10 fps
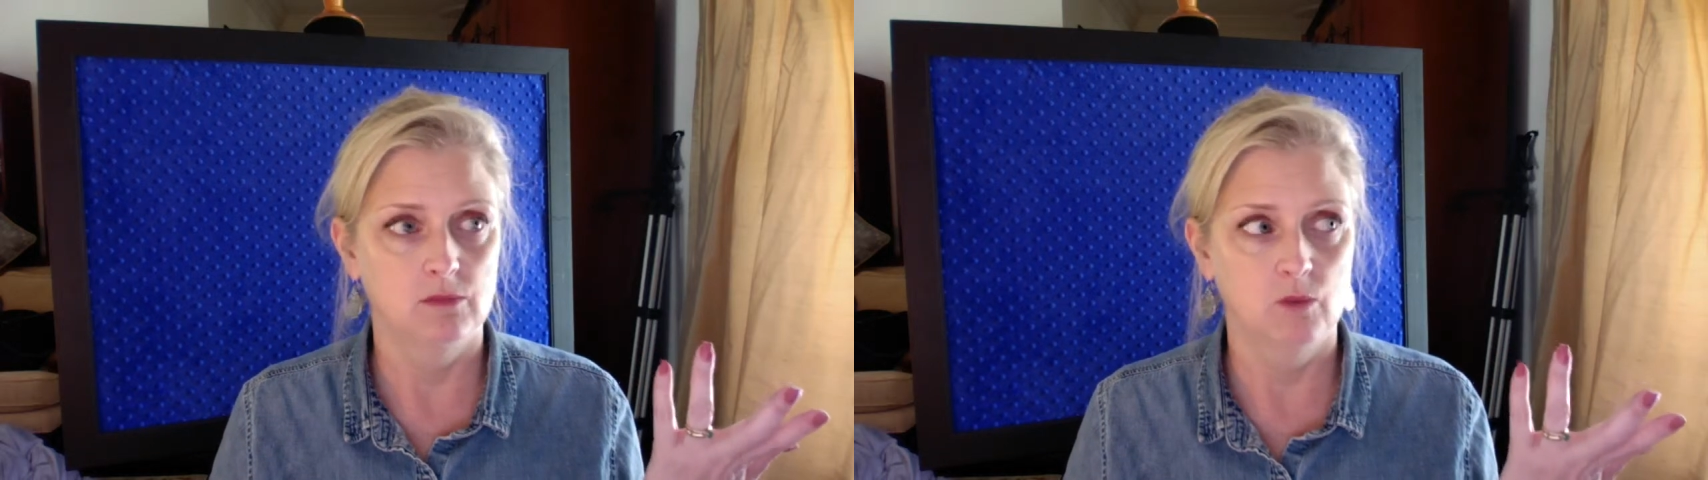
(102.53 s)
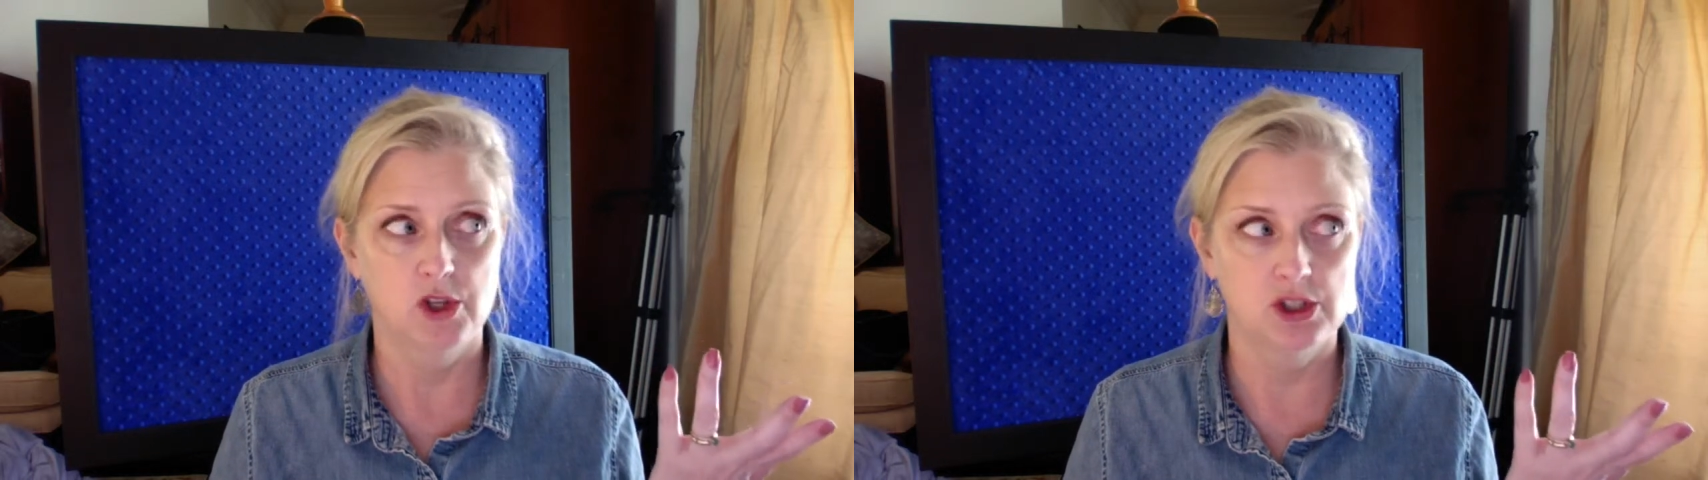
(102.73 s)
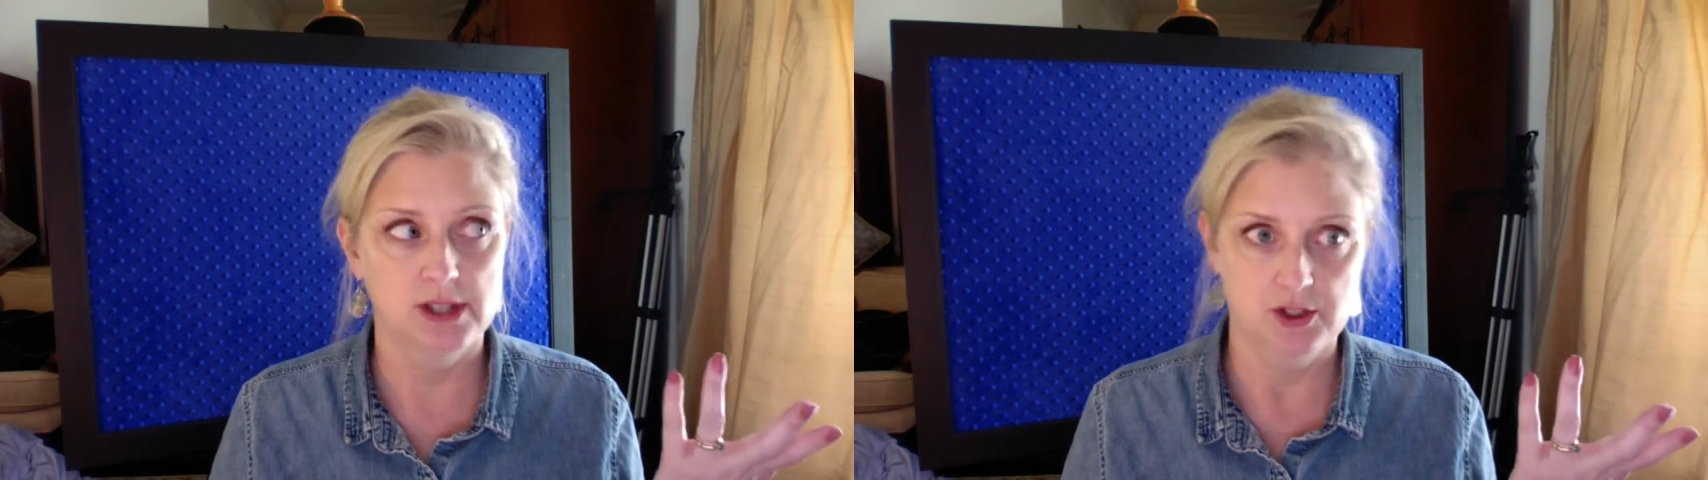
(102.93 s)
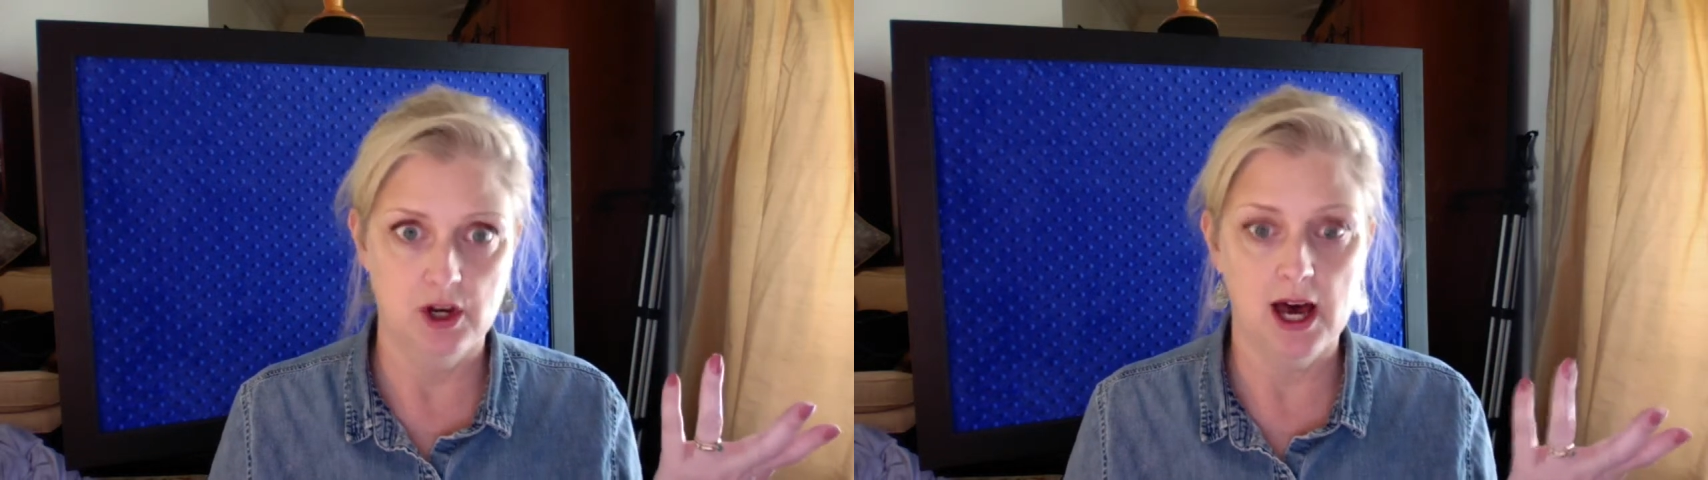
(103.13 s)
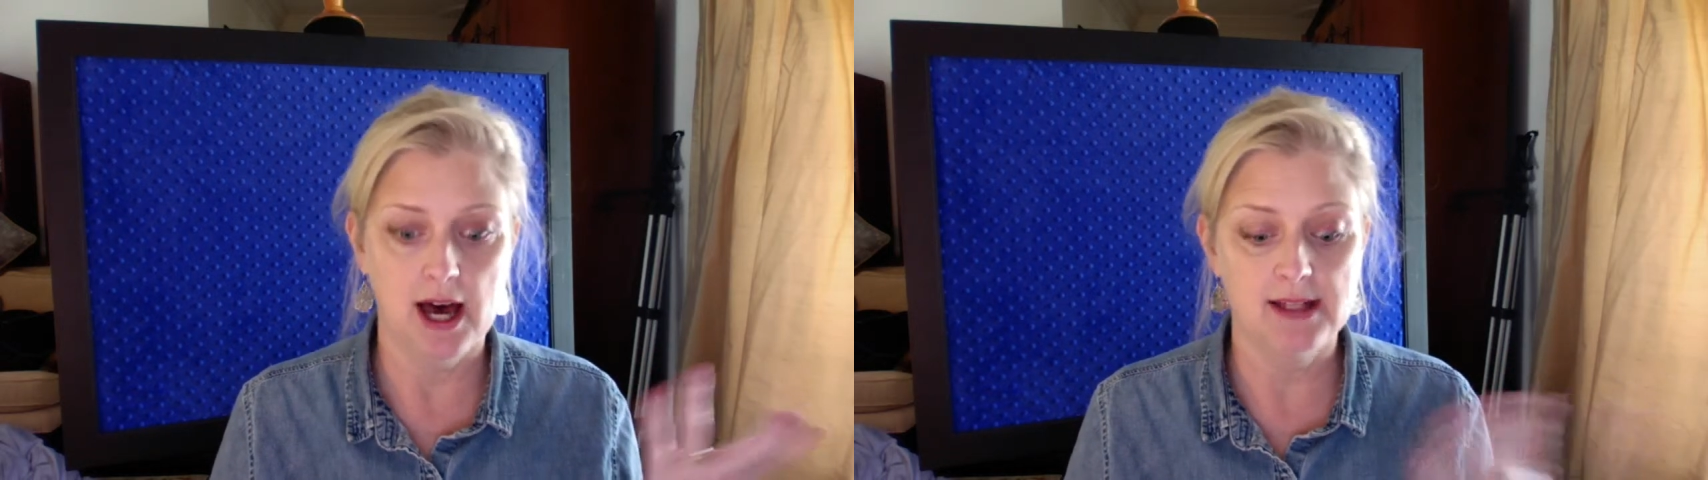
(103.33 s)
which lesser
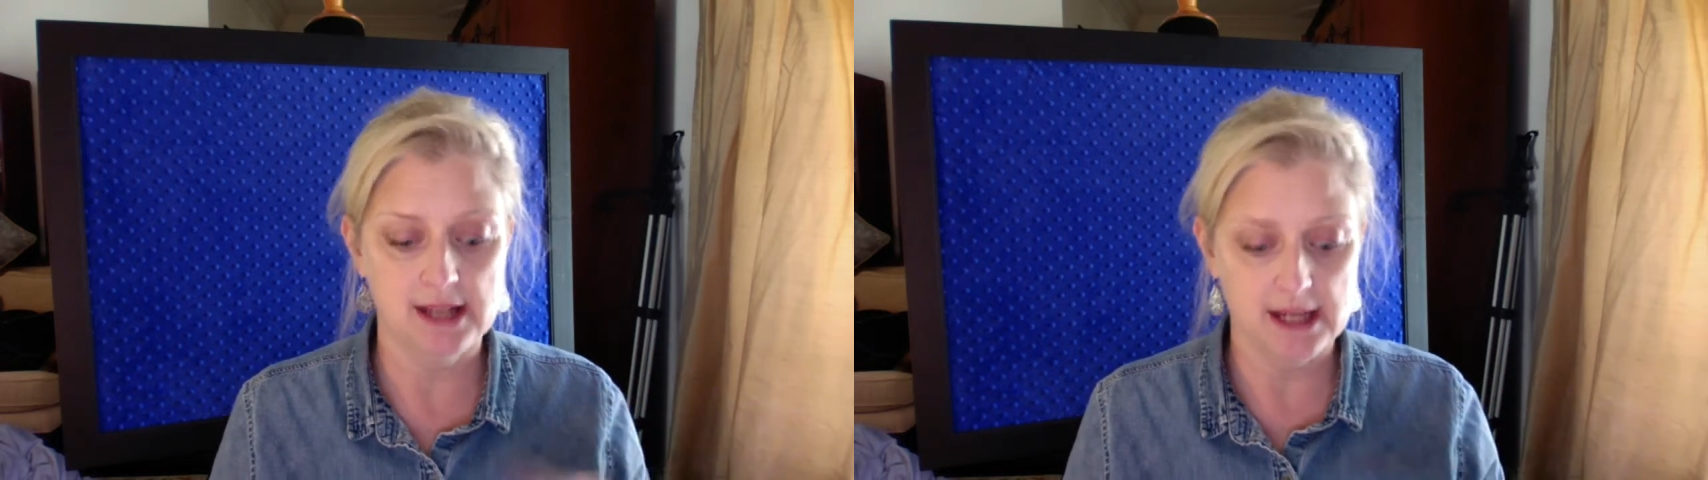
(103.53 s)
gods,